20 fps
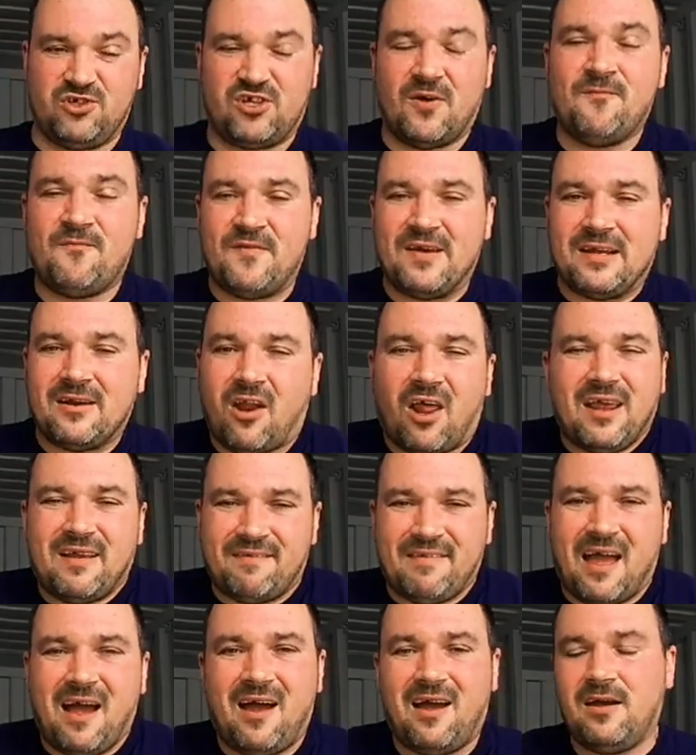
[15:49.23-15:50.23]
something
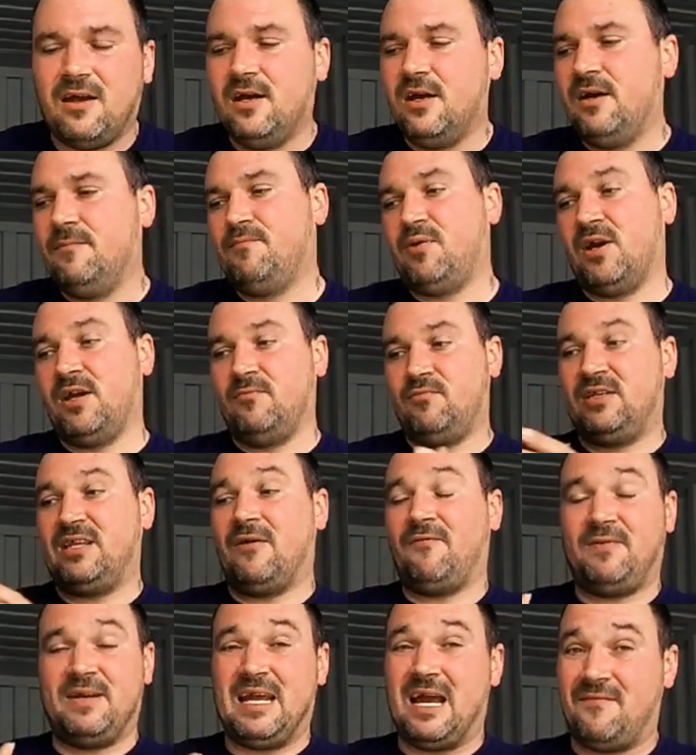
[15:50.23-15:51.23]
like that, but it
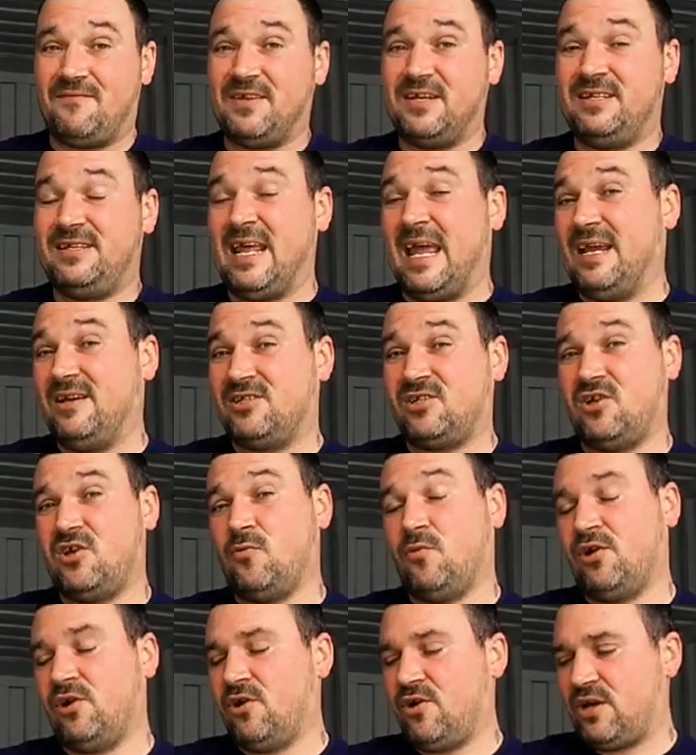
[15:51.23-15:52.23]
would definitely have the date,
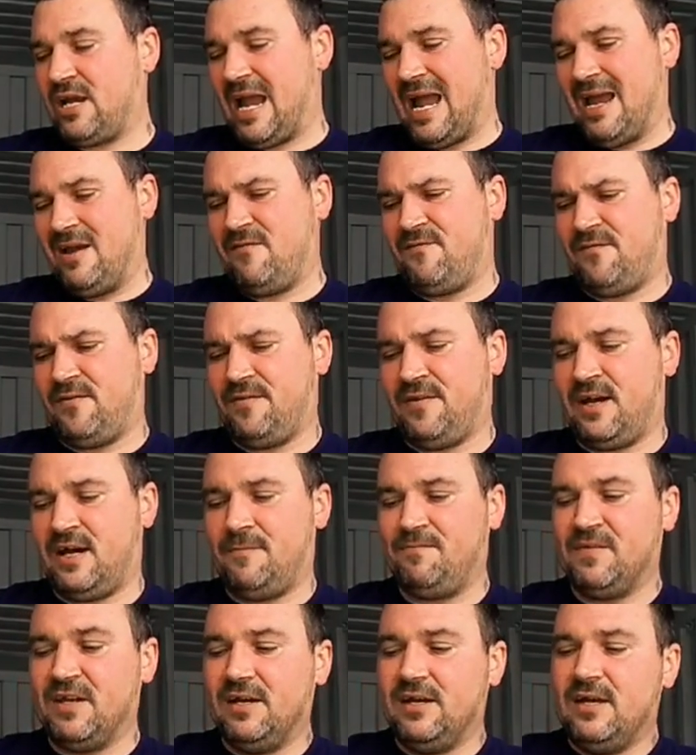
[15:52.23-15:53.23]
so you want to look out for
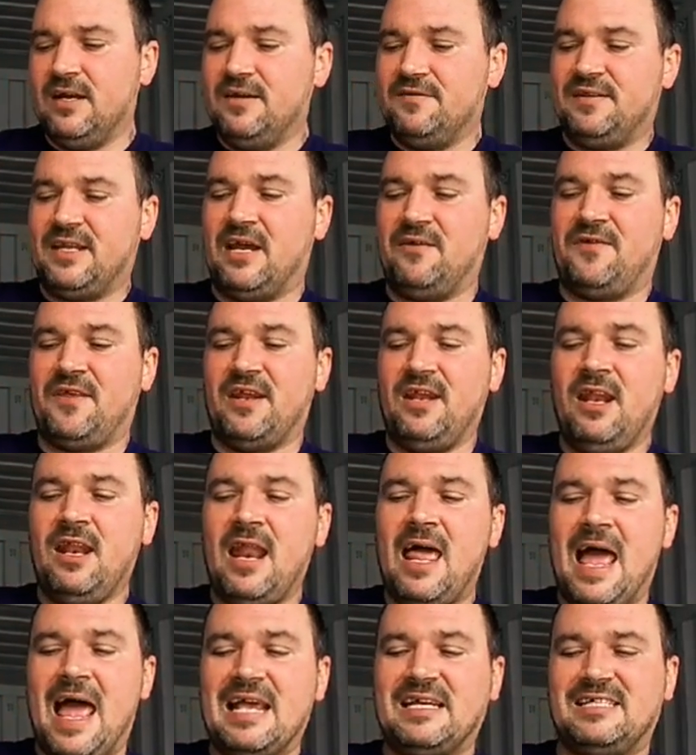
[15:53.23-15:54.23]
that. Now the
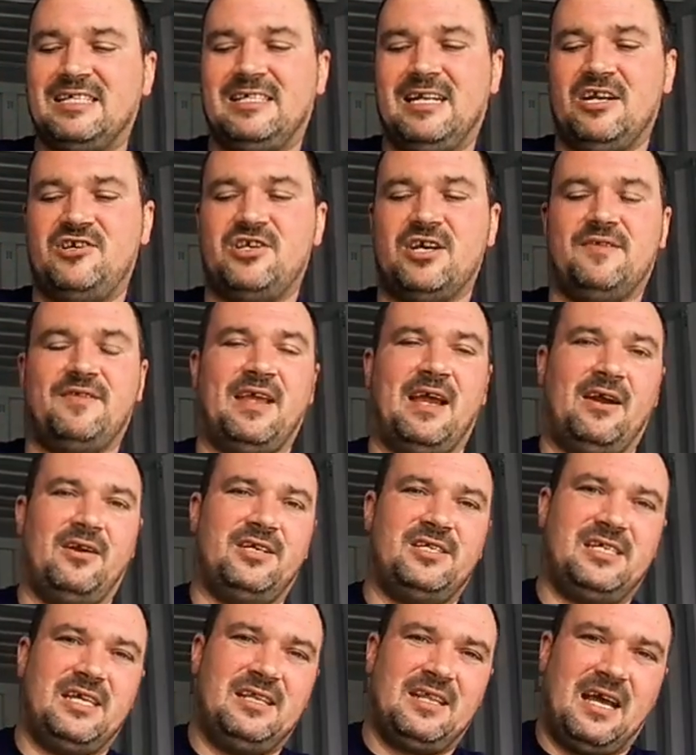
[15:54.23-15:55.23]
last digit
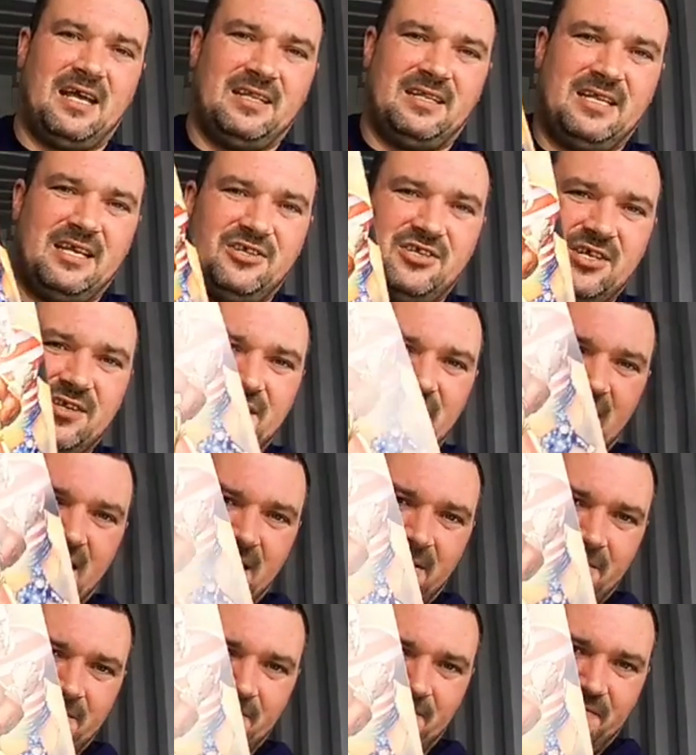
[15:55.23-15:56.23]
there, you see that digit
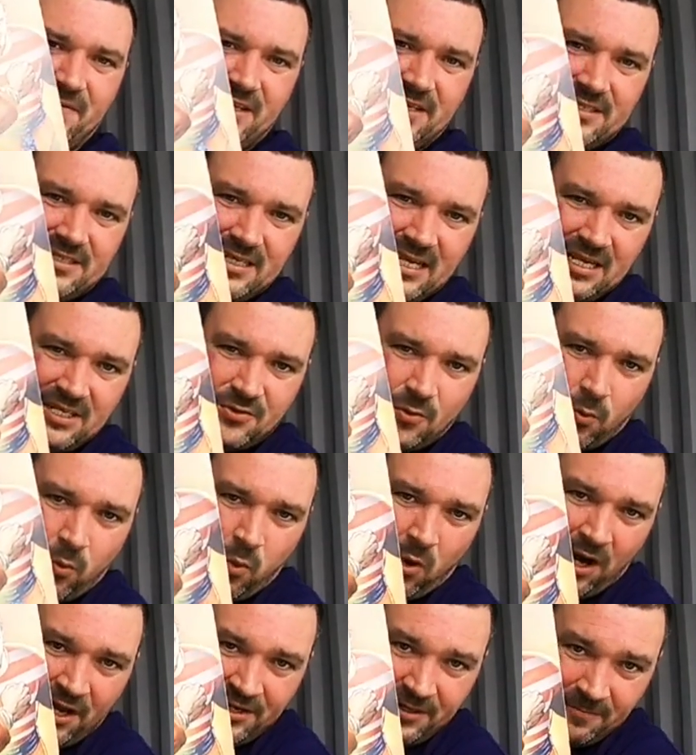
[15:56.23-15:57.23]
there, it says
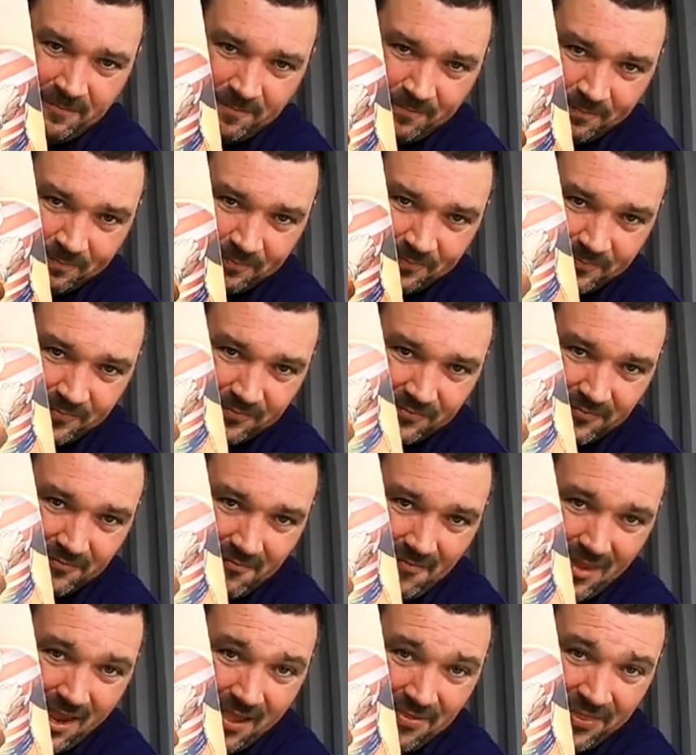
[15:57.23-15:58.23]
one.
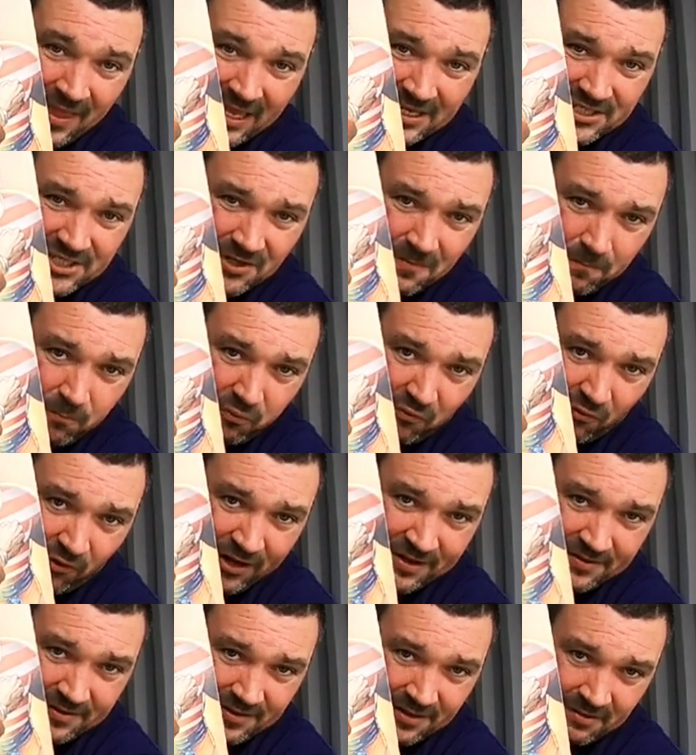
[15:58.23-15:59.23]
That's the
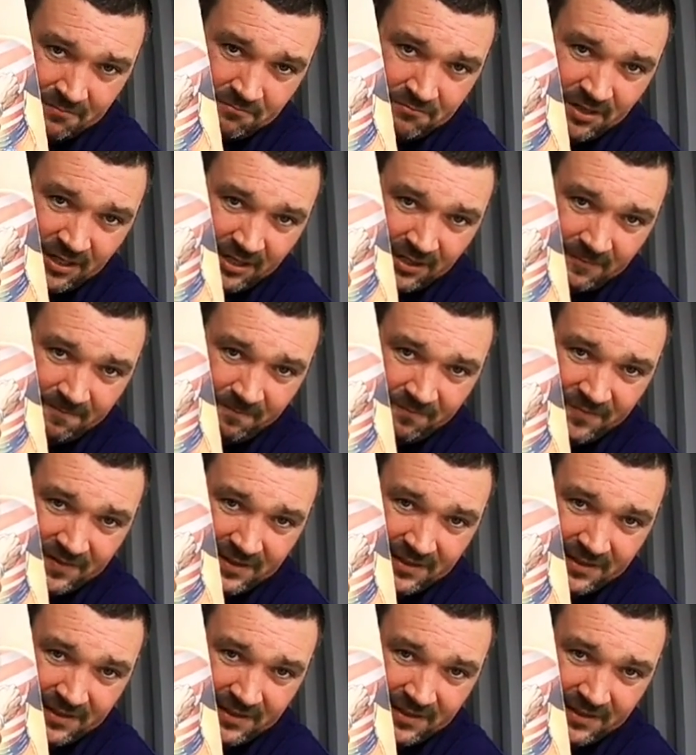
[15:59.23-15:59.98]
print number